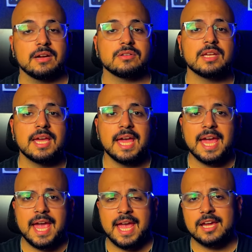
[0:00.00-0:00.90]
years.
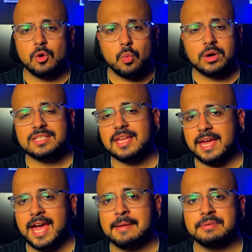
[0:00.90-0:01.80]
And once that
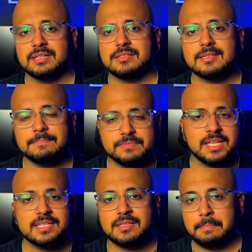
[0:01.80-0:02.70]
happens,
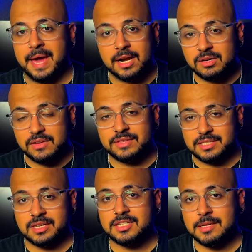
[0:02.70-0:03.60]
is the battery of the
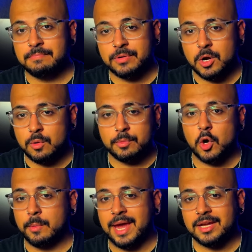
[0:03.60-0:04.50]
sixteen Pro and
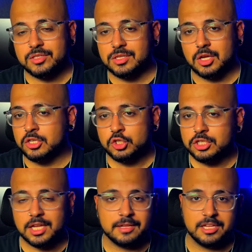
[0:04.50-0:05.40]
Pro Max
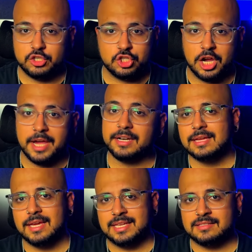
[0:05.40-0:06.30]
just gonna get shot?
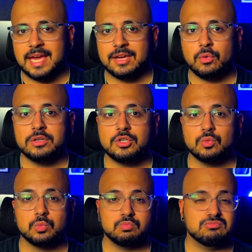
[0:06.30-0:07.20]
Is that going
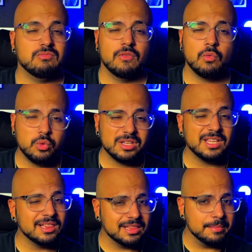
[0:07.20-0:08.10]
to
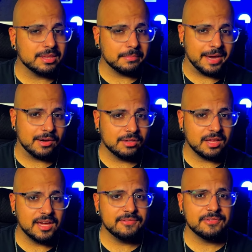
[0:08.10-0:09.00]
really limit the battery
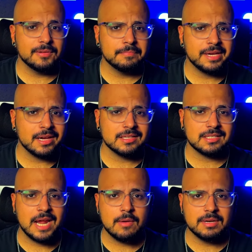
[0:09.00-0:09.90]
life? Because
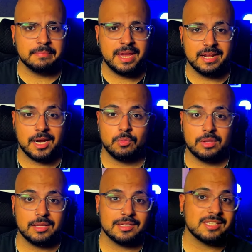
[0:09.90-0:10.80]
now I'm debating, I'm
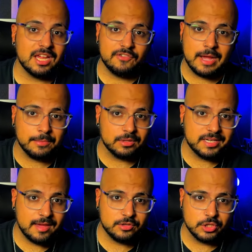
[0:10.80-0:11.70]
really excited for Apple
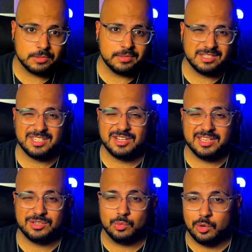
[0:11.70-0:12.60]
Intelligence, but is it,
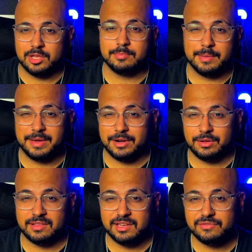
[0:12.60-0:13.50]
is it worth my
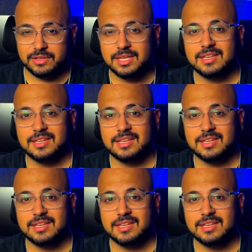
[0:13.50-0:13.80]
battery life?